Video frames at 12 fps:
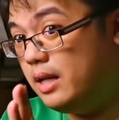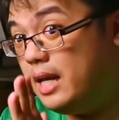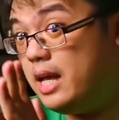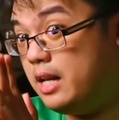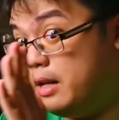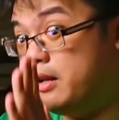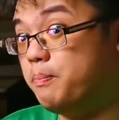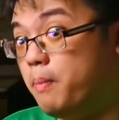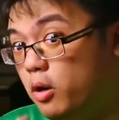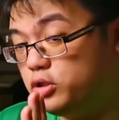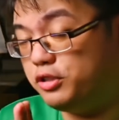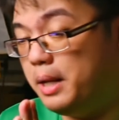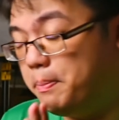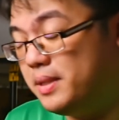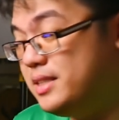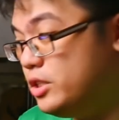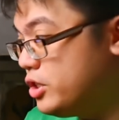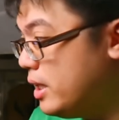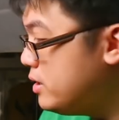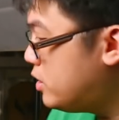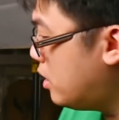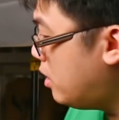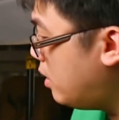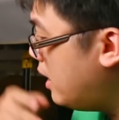in portrait position,
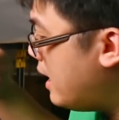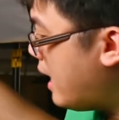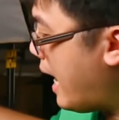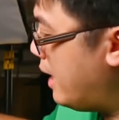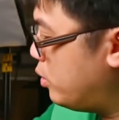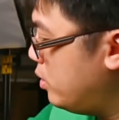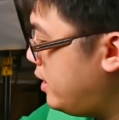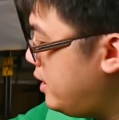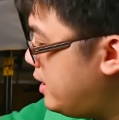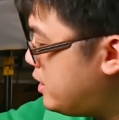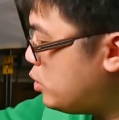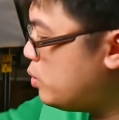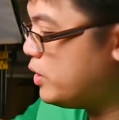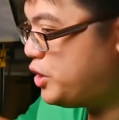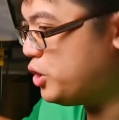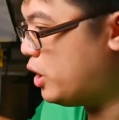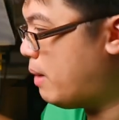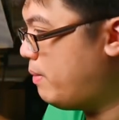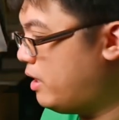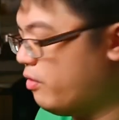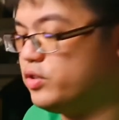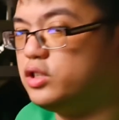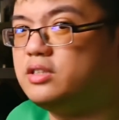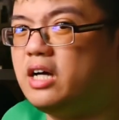so I don't think these 2 will show up in the
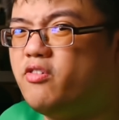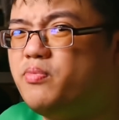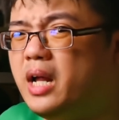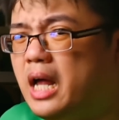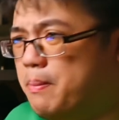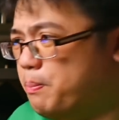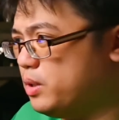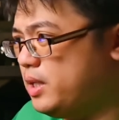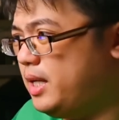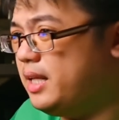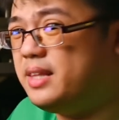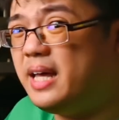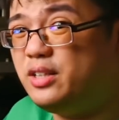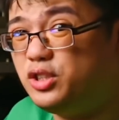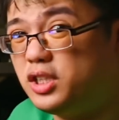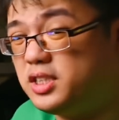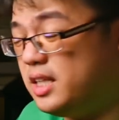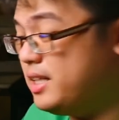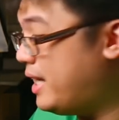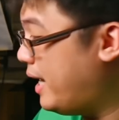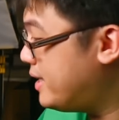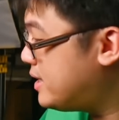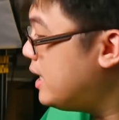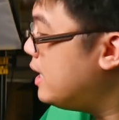photograph, but I'm putting it there just in
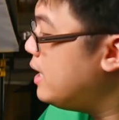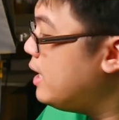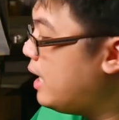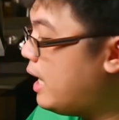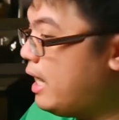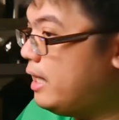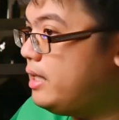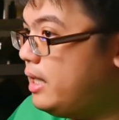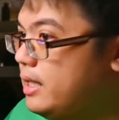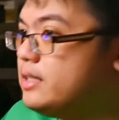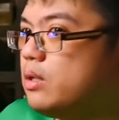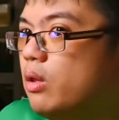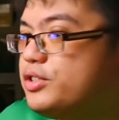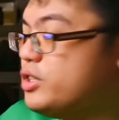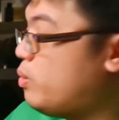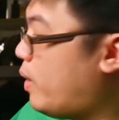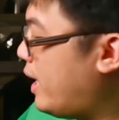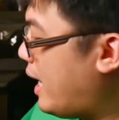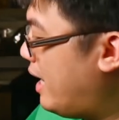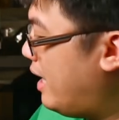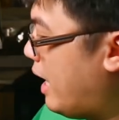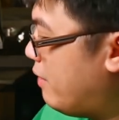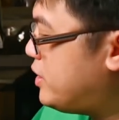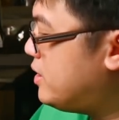case. And it is also why I
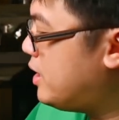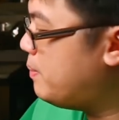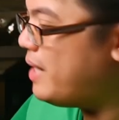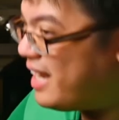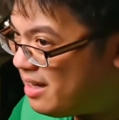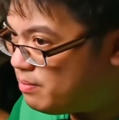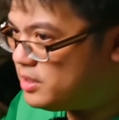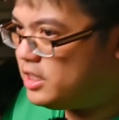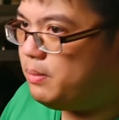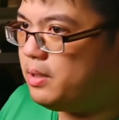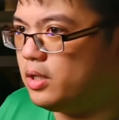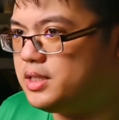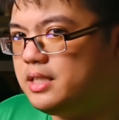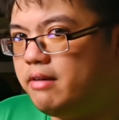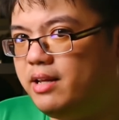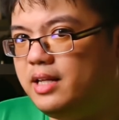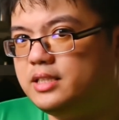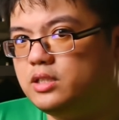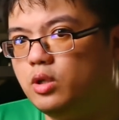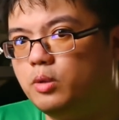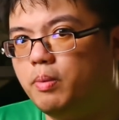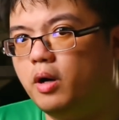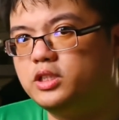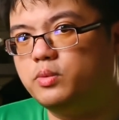left them empty, because there really is no
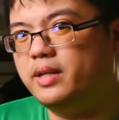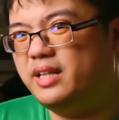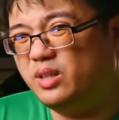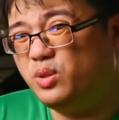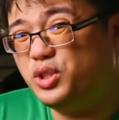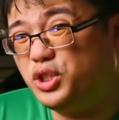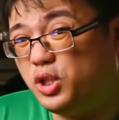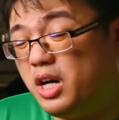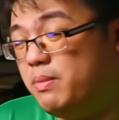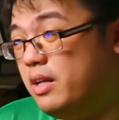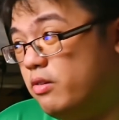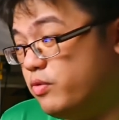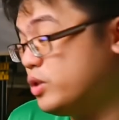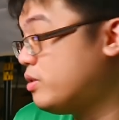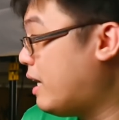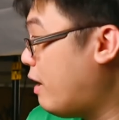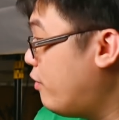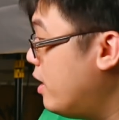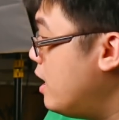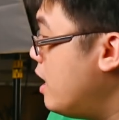point when they don't show up in the photograph.